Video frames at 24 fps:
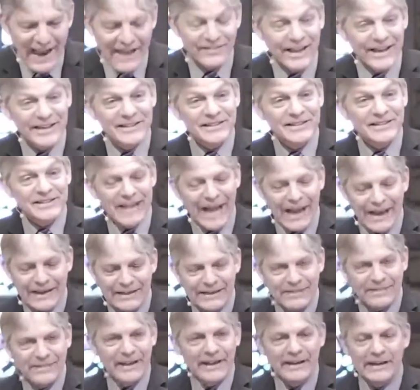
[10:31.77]
and they
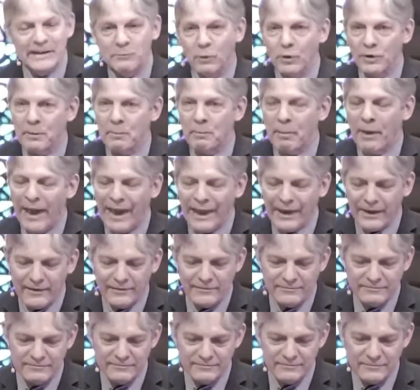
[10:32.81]
decided they didn't want to pay.